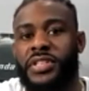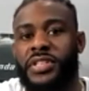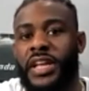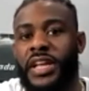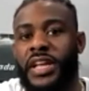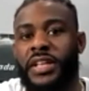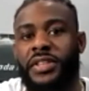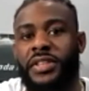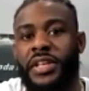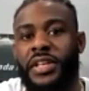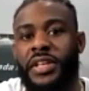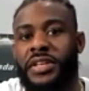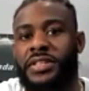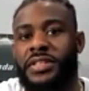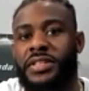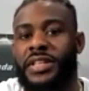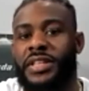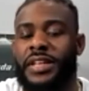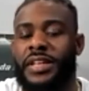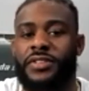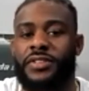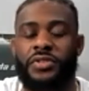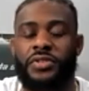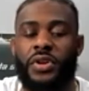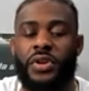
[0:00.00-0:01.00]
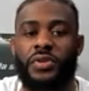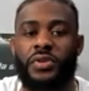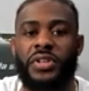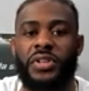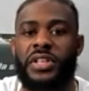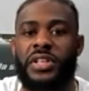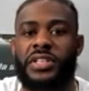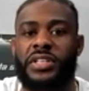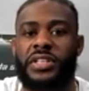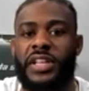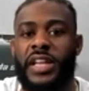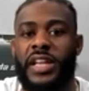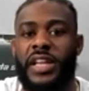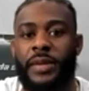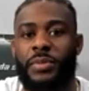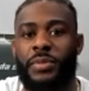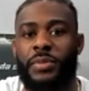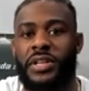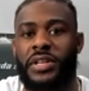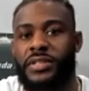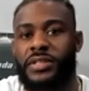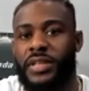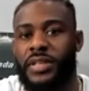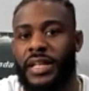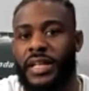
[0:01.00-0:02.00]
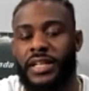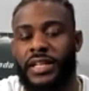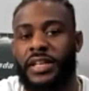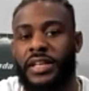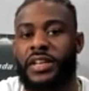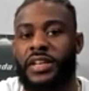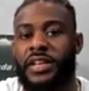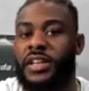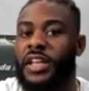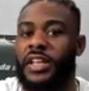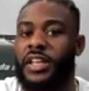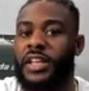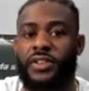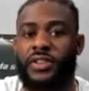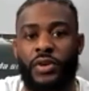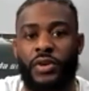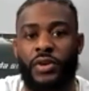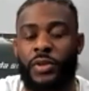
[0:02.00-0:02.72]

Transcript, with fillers: and saying things that you don't need to say because at the end of the day,